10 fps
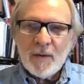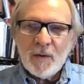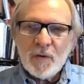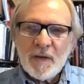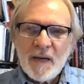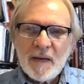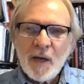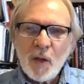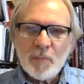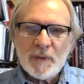you can't
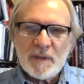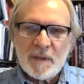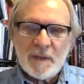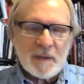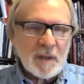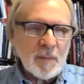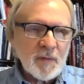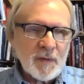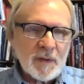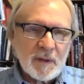help but see some
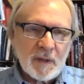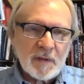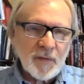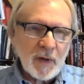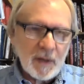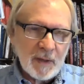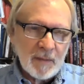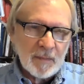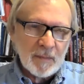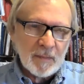of this as funny.
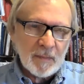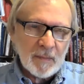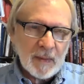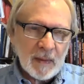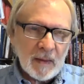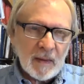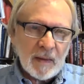It